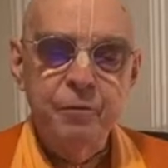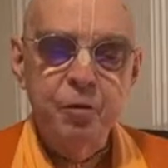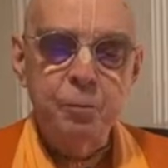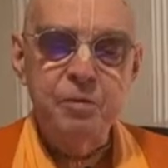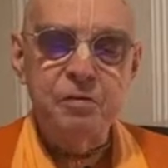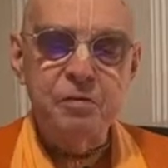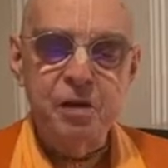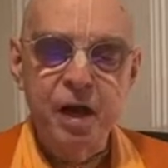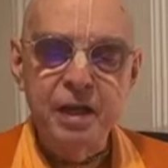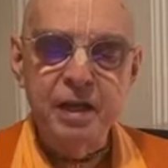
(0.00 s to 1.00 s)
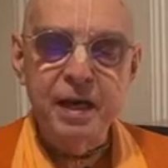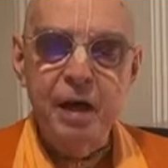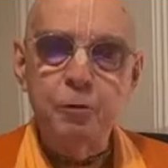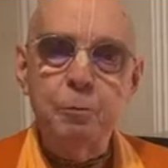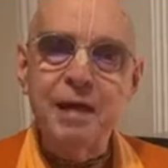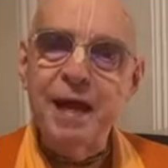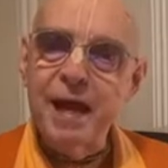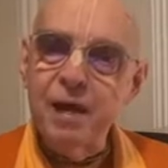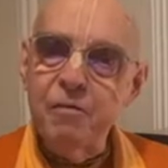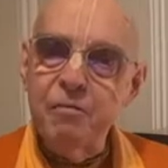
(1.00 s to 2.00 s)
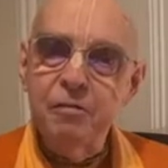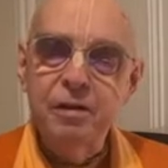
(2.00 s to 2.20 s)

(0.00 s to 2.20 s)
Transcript: human society, how to behave